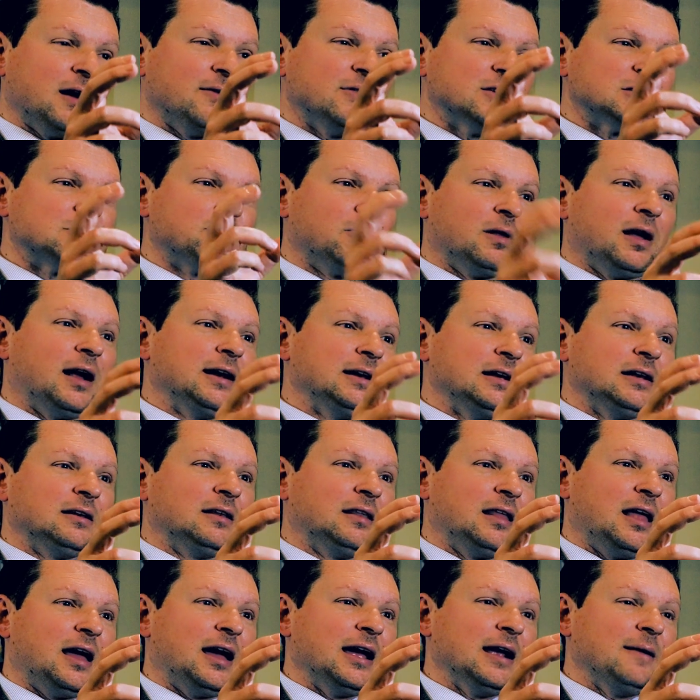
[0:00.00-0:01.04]
by this blinding
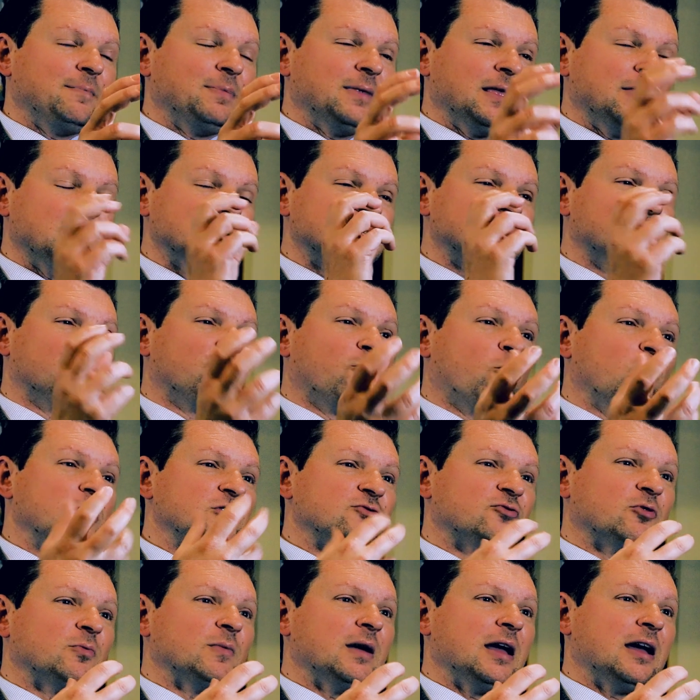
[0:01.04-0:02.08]
light and this
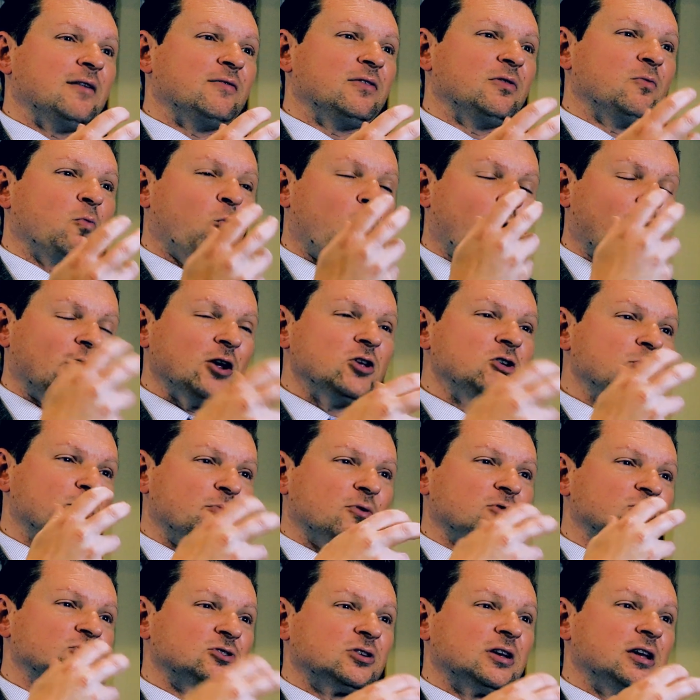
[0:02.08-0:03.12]
voice from heaven, "Why are you
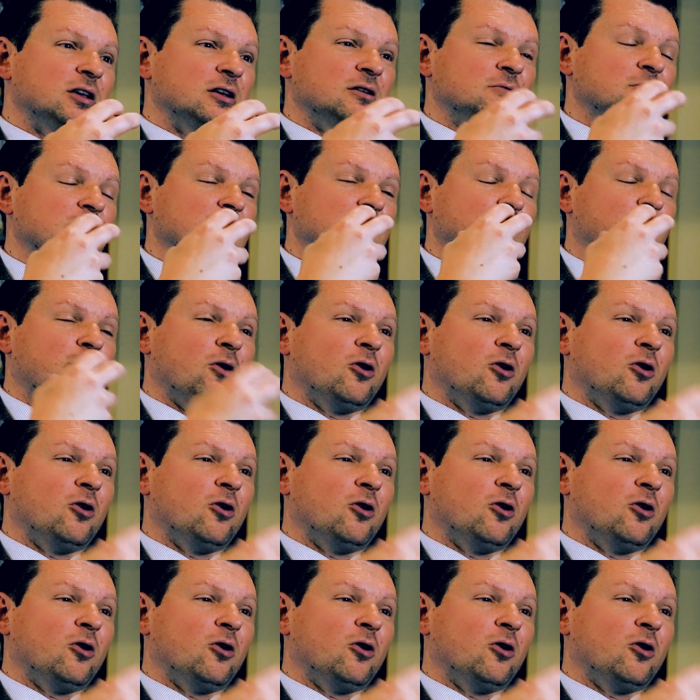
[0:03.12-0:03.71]
persecuting me,